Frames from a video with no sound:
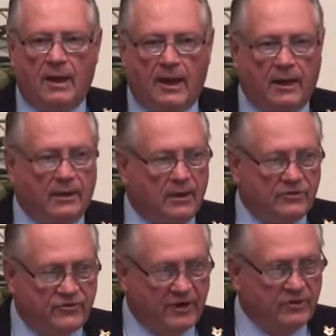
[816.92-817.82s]
and
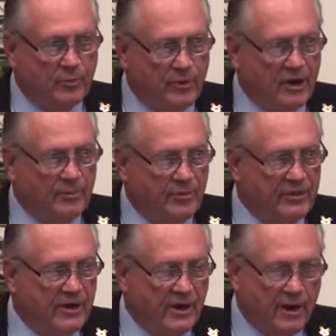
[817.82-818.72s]
stick their butt up in
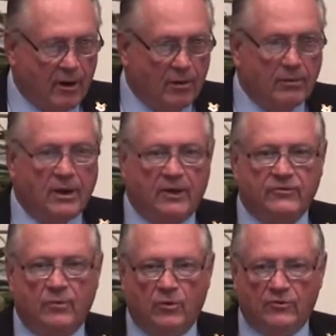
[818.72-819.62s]
the air
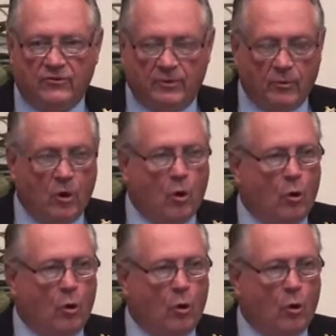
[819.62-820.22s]
as a Muslim,